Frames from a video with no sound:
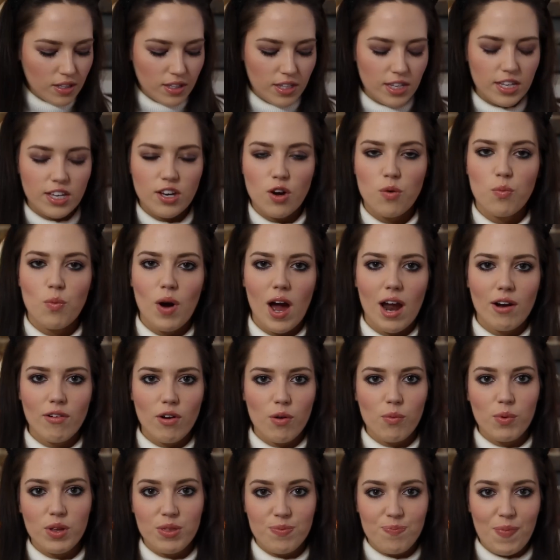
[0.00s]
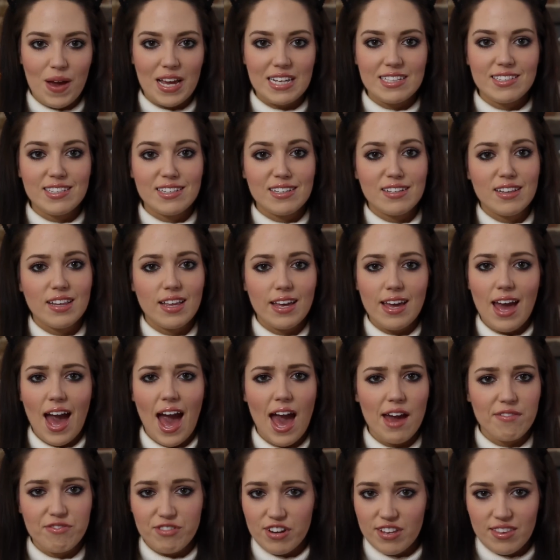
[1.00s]
You can wear it with basically
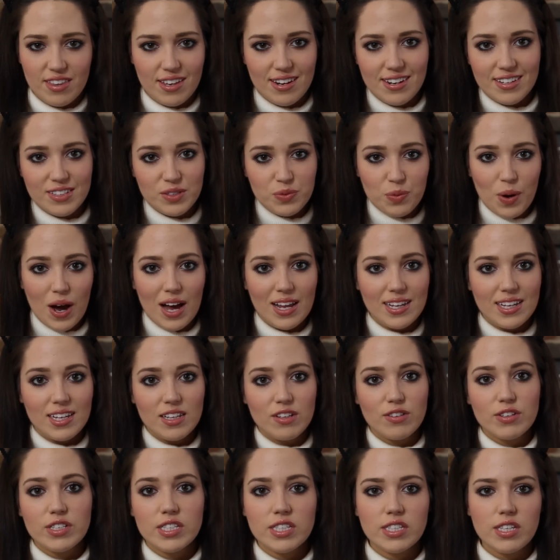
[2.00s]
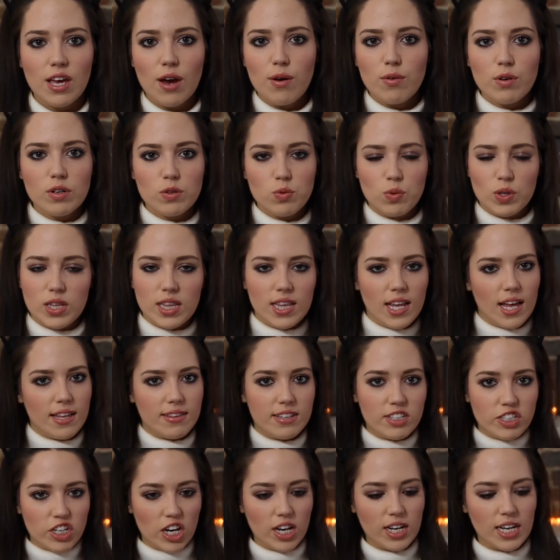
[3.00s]
everything as well. It looks so good with
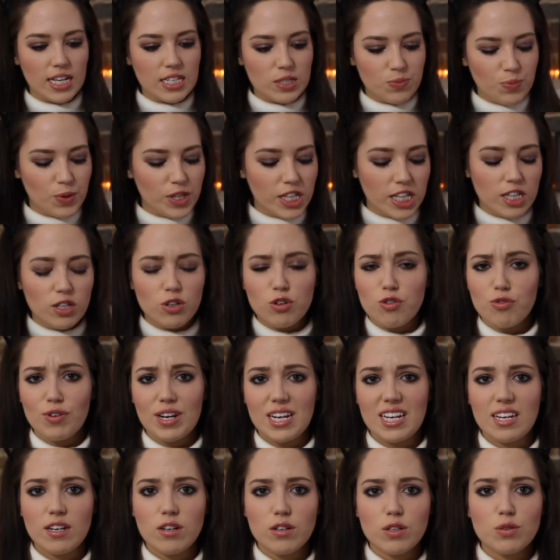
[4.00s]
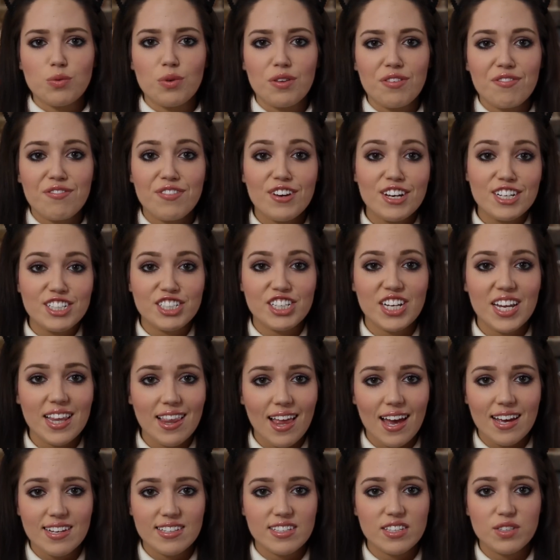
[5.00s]
leather jackets, but they look really good with fur
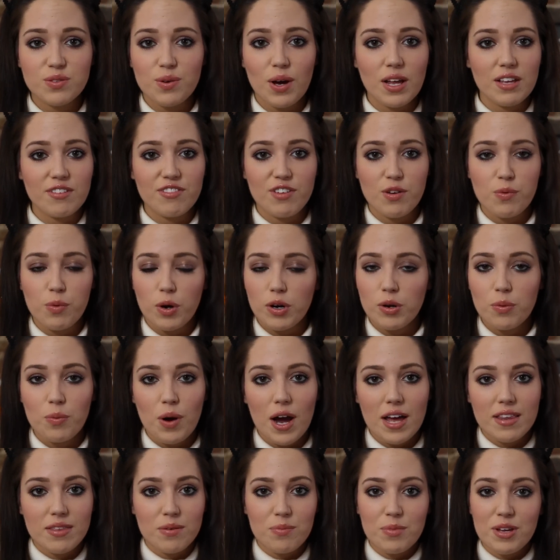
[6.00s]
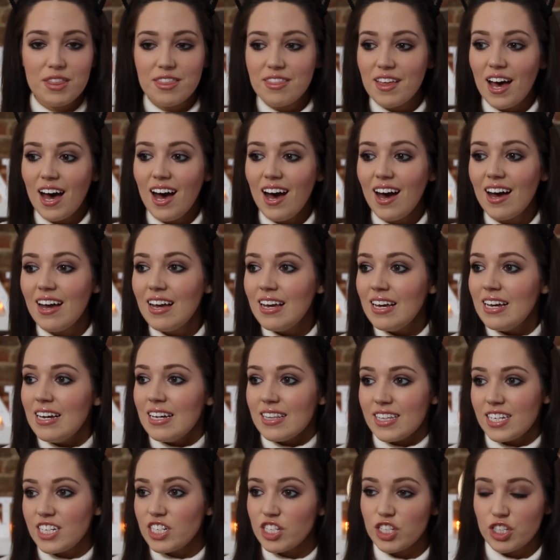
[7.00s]
gilets as well if you want to wear them with that.
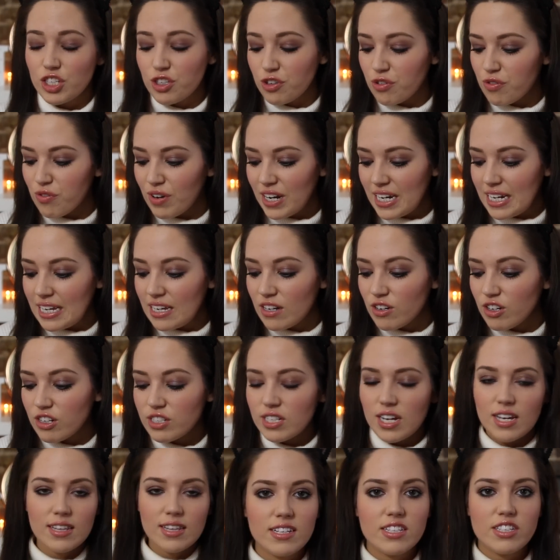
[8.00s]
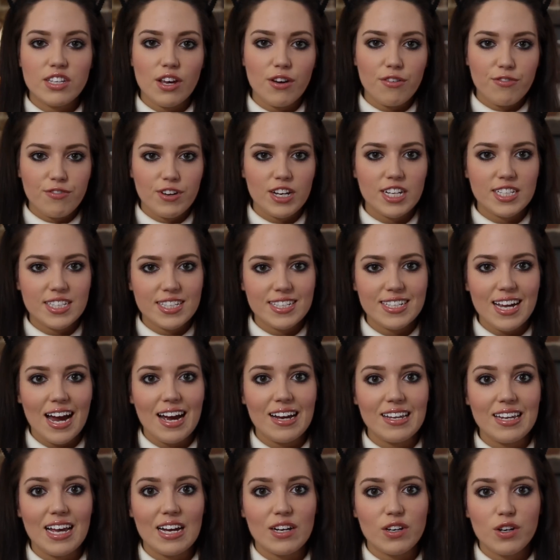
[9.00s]
They just look really good they're so
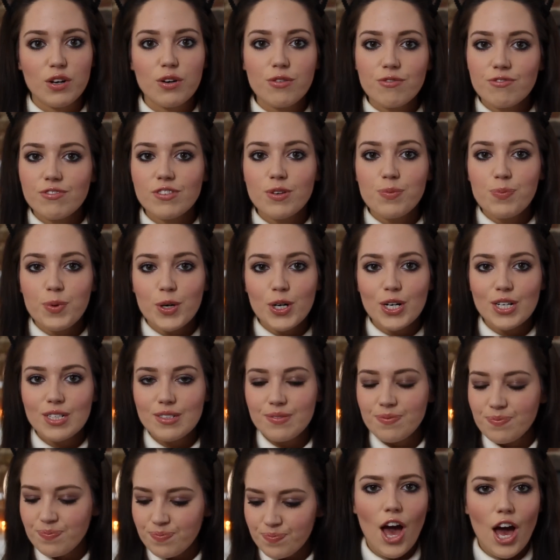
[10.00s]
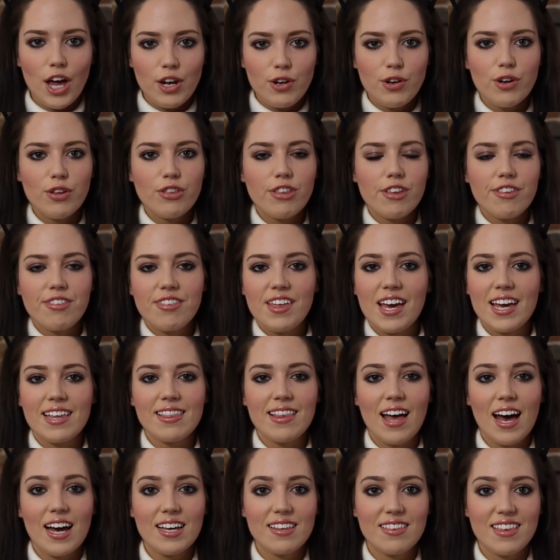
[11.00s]
versatile and comfortable. Another
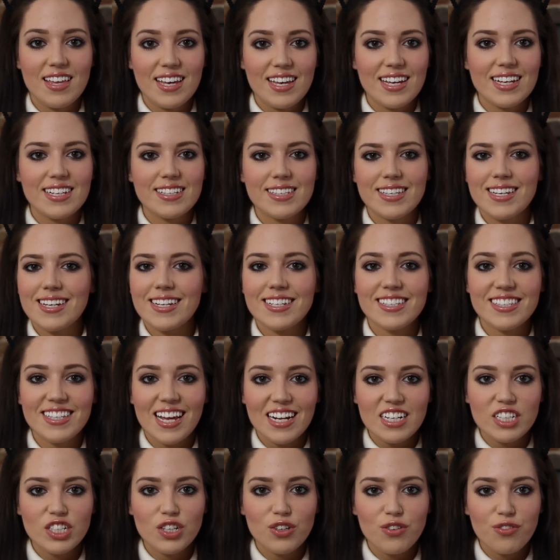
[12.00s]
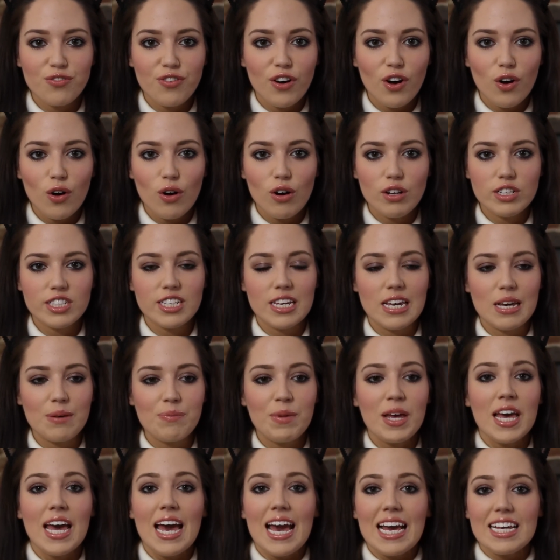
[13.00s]
thing that I think is an essential for
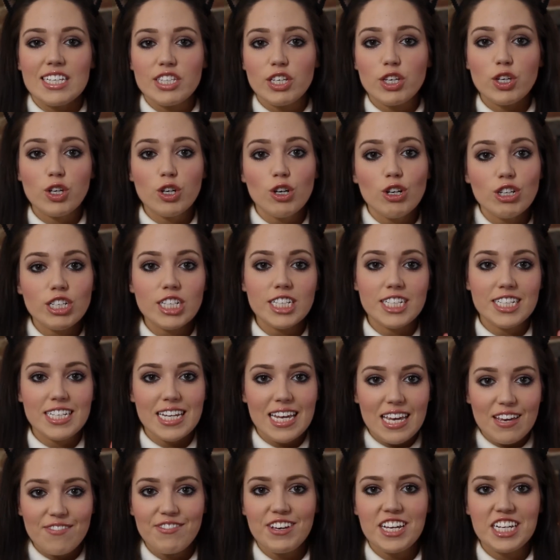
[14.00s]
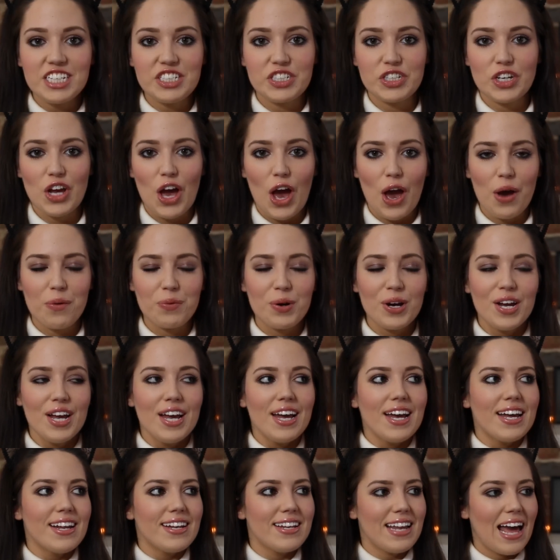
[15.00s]
autumn is a good TV show.
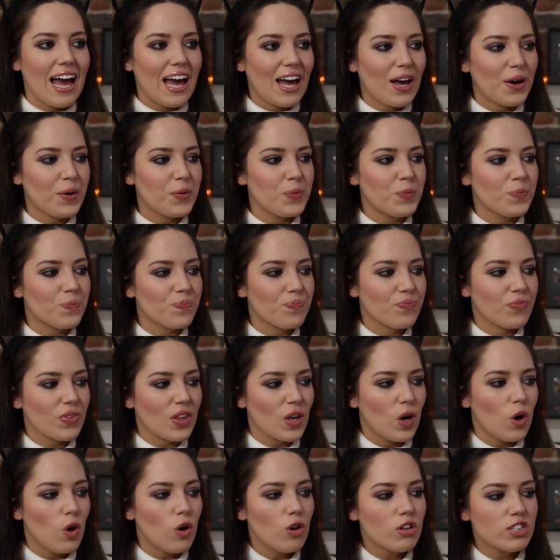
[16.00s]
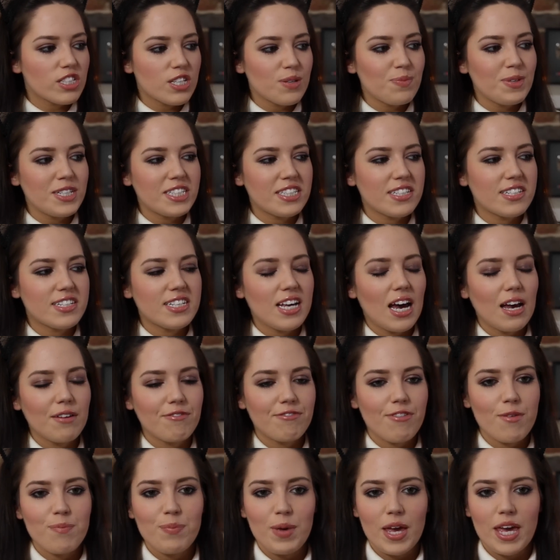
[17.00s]
Now, Autumn is the
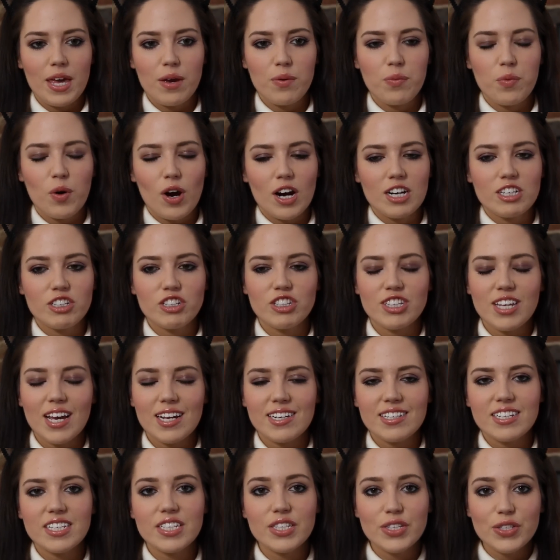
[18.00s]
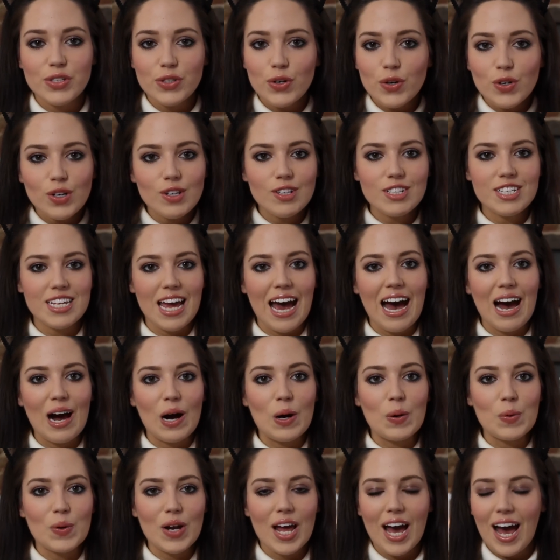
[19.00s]
time for me where I just like to snuggle
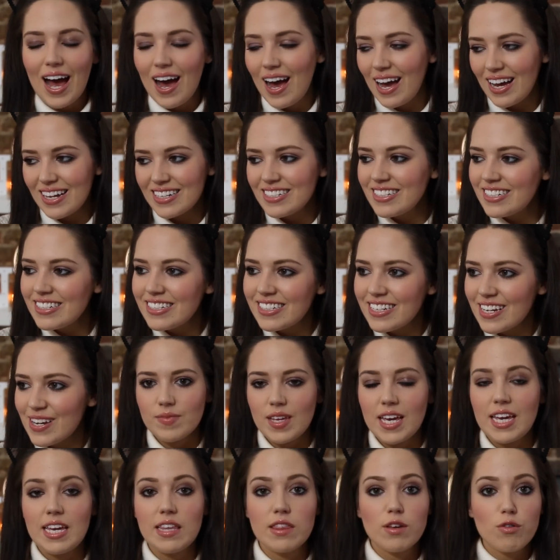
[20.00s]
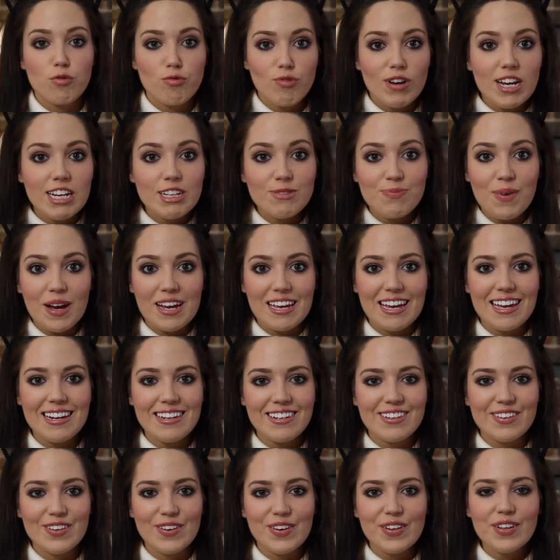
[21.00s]
down and either read my
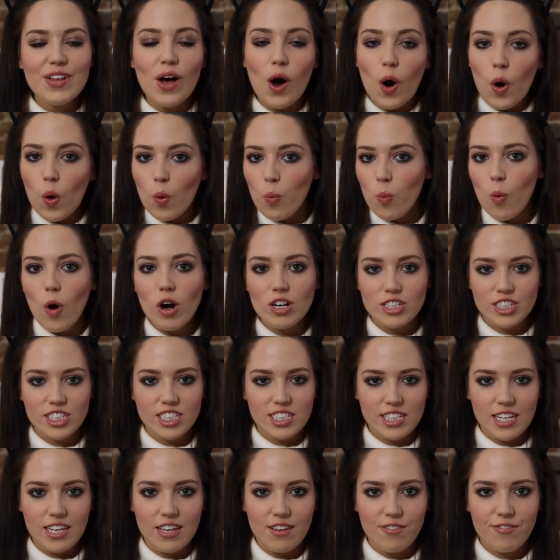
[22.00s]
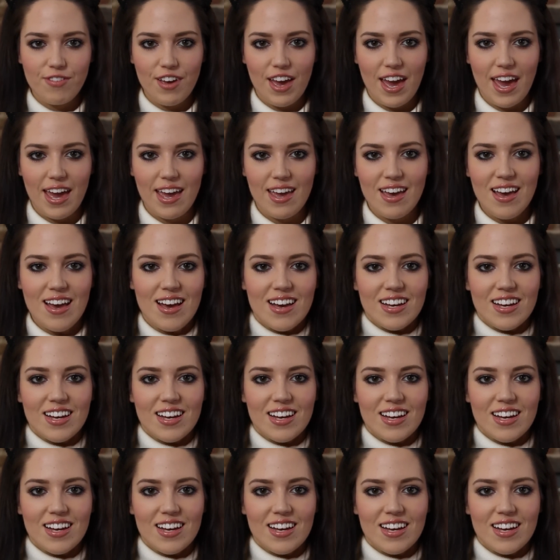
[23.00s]
Kindle or watch TV.